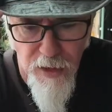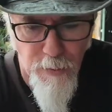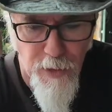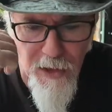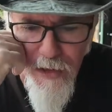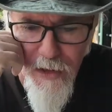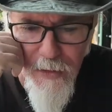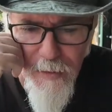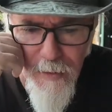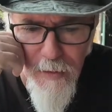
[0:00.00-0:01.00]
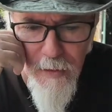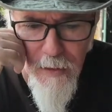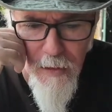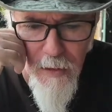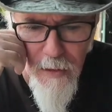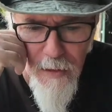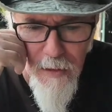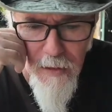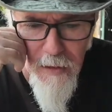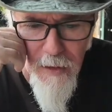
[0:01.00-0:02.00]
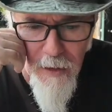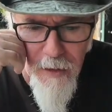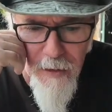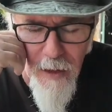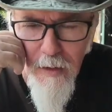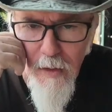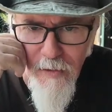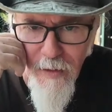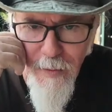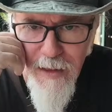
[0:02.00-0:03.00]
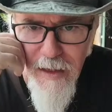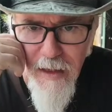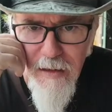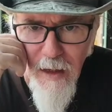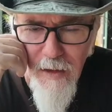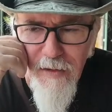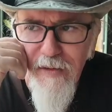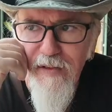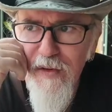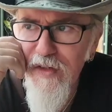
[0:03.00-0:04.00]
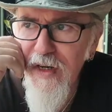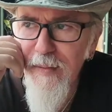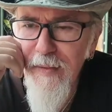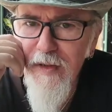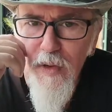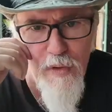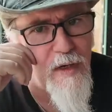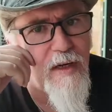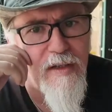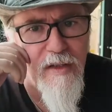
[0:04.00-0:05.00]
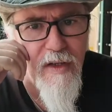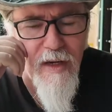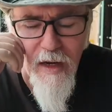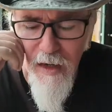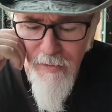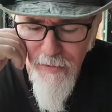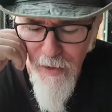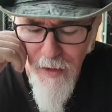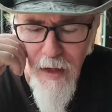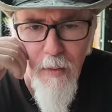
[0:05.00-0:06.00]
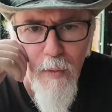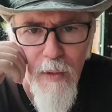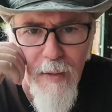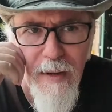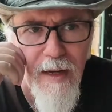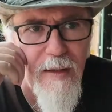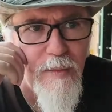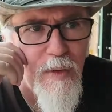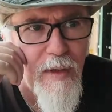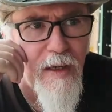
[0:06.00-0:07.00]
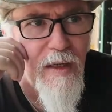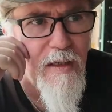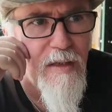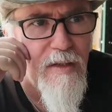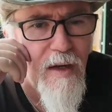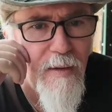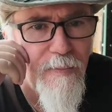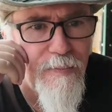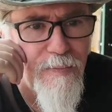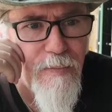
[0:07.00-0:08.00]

celebration, and I don't know if I'll maintain. I, if you see Tuesdays as a day off, uh, what I may end up doing is um,